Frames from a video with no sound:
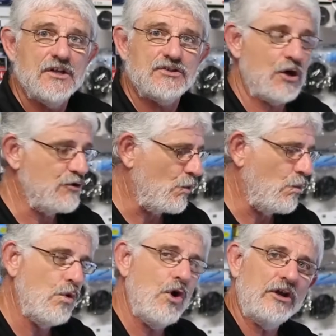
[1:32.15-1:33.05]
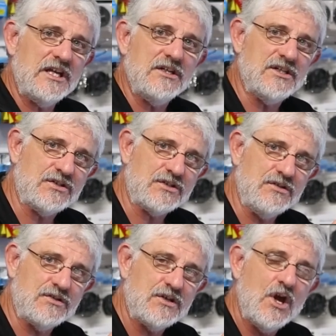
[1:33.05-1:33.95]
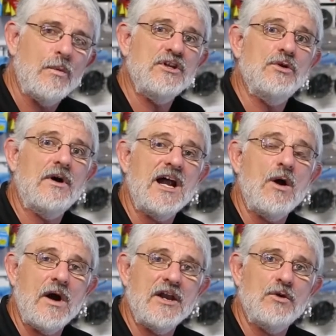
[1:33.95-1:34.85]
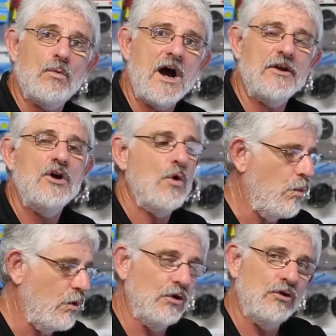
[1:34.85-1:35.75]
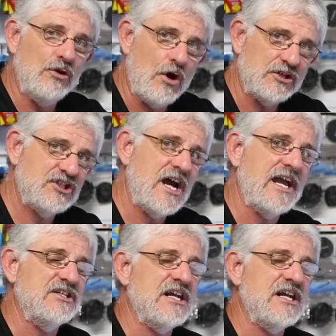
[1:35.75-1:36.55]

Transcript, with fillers: So the working distance when you are at one to one will not change.